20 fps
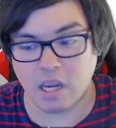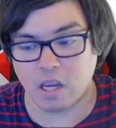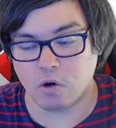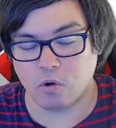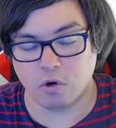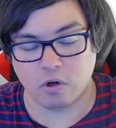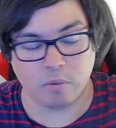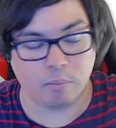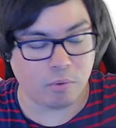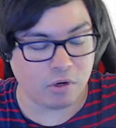in
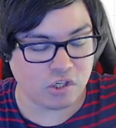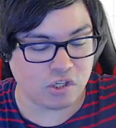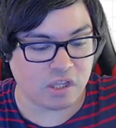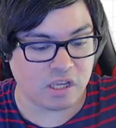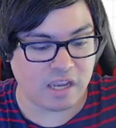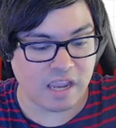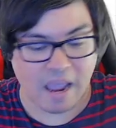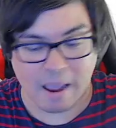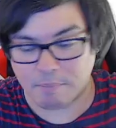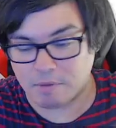order to bridge
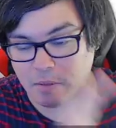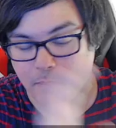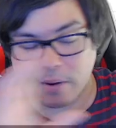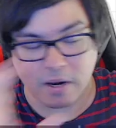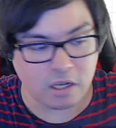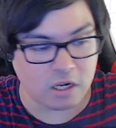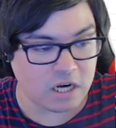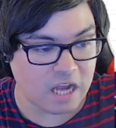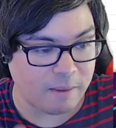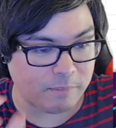the gap
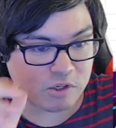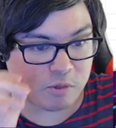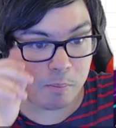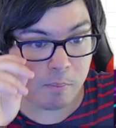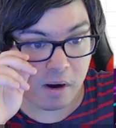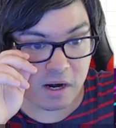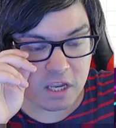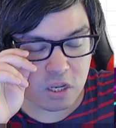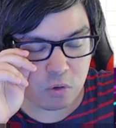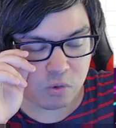depending on how much
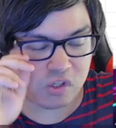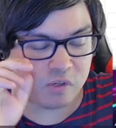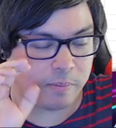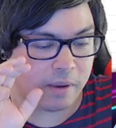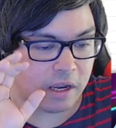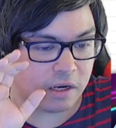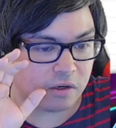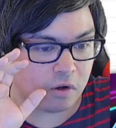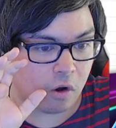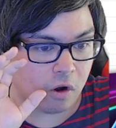money you
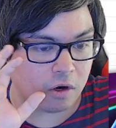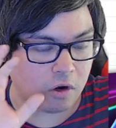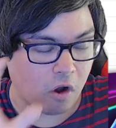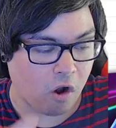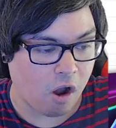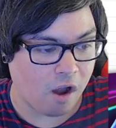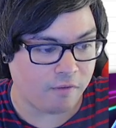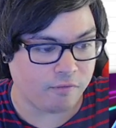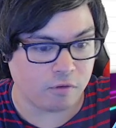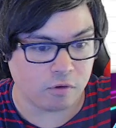spent on
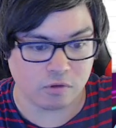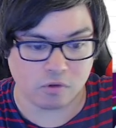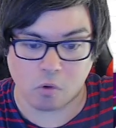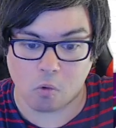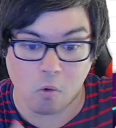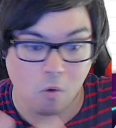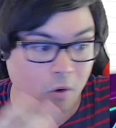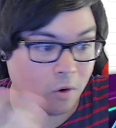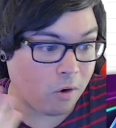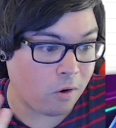offers
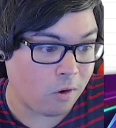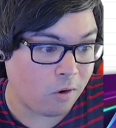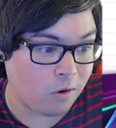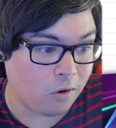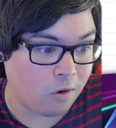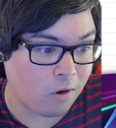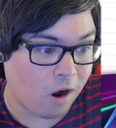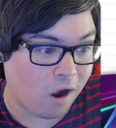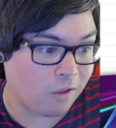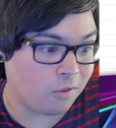
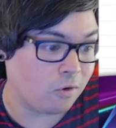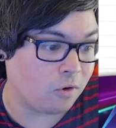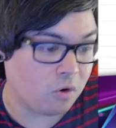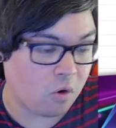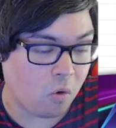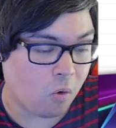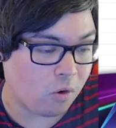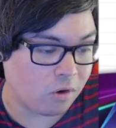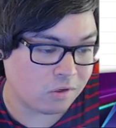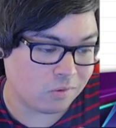or other
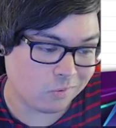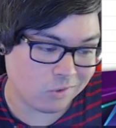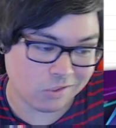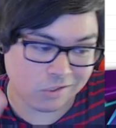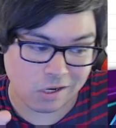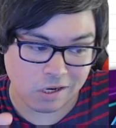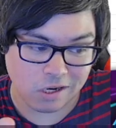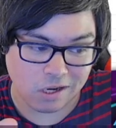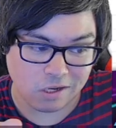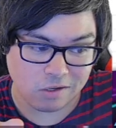cores,
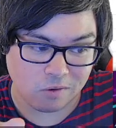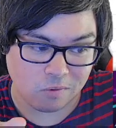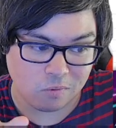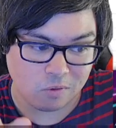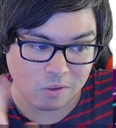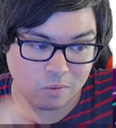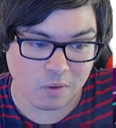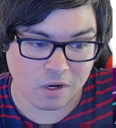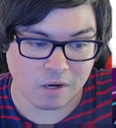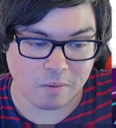which I, I don't
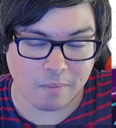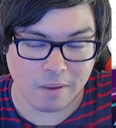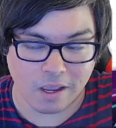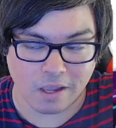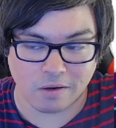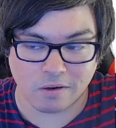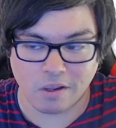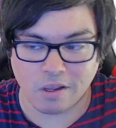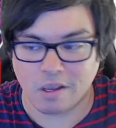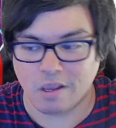really
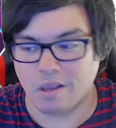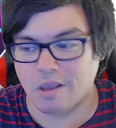recommend.